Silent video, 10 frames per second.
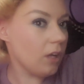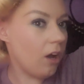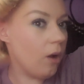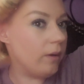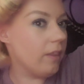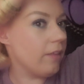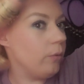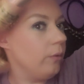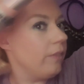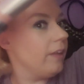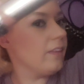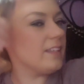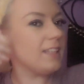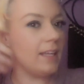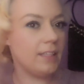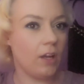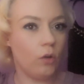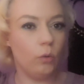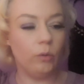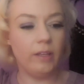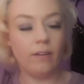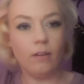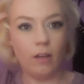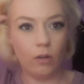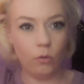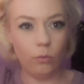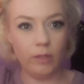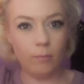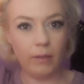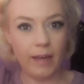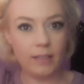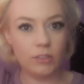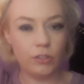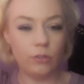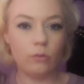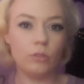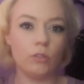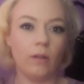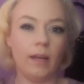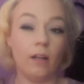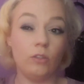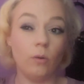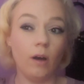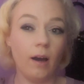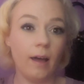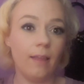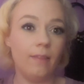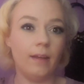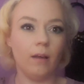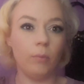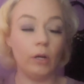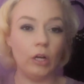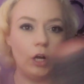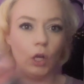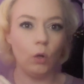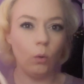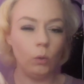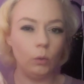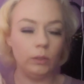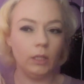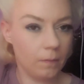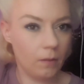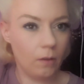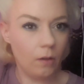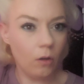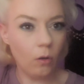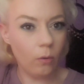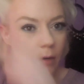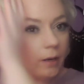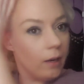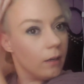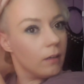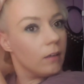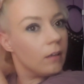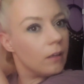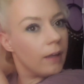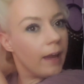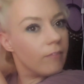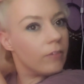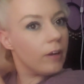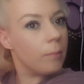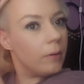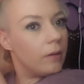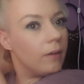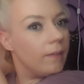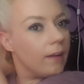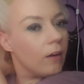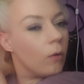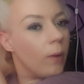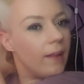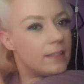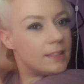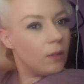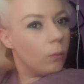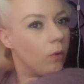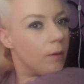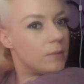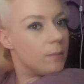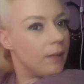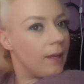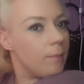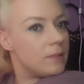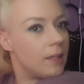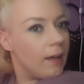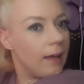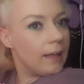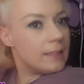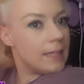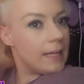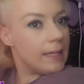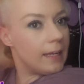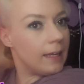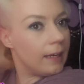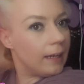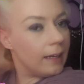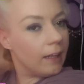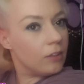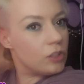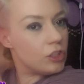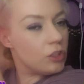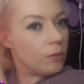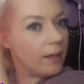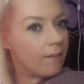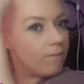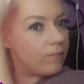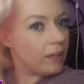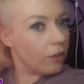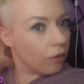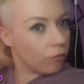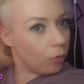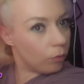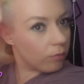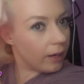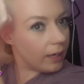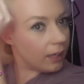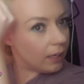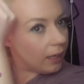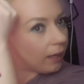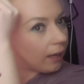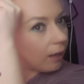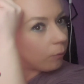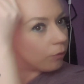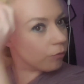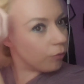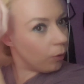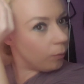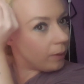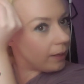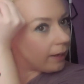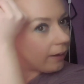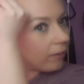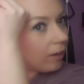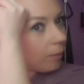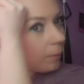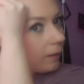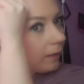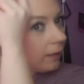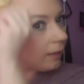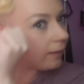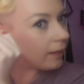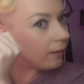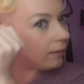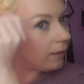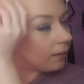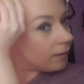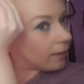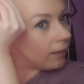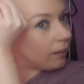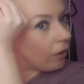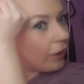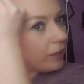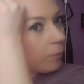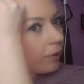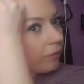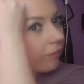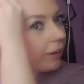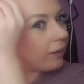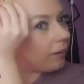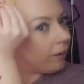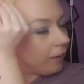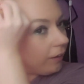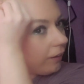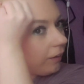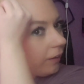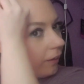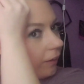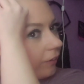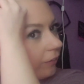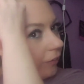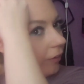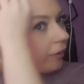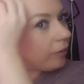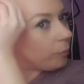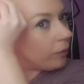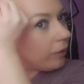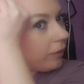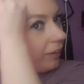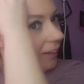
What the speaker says: Oh, another cool thing, this has like a cooling blast too. So like I'll do hot and then I'll put it on cold, or after I put it on there, or while it's still warm sometimes, I'll take it and I'll just do like a finger roll, right? I will roll my hair up like a little honey bun, right? Like a little honey bun.